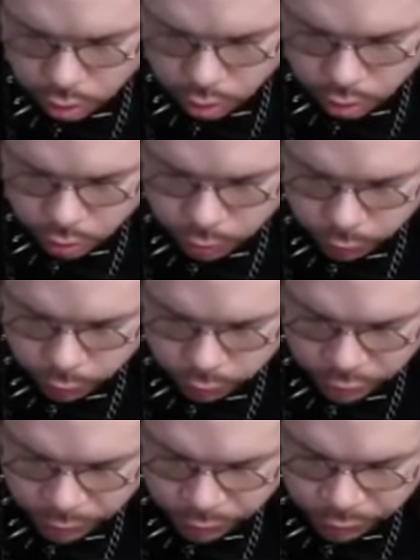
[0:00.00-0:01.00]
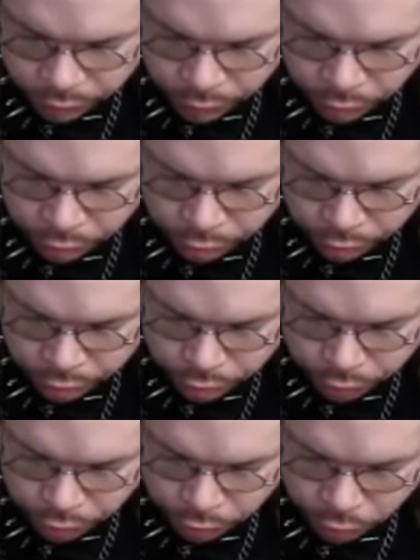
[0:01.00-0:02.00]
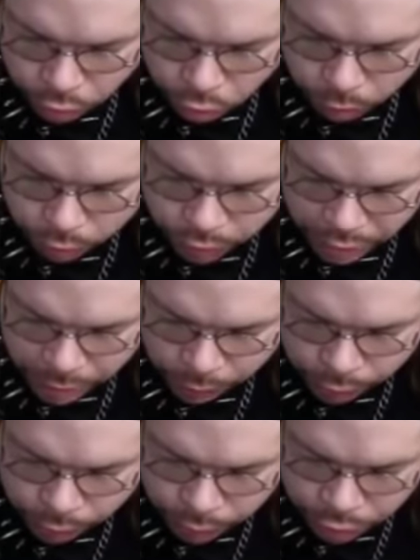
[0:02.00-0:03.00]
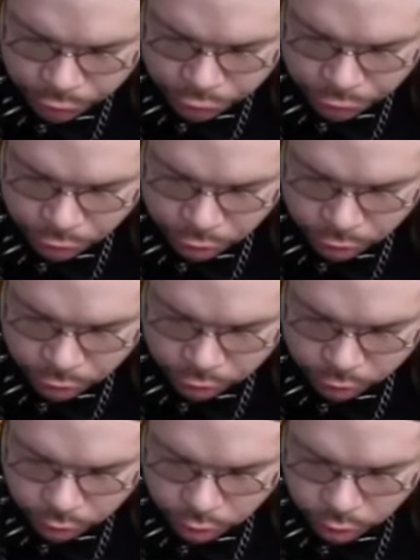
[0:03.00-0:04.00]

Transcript: Of course, when I was younger, YouTube, when I was much younger,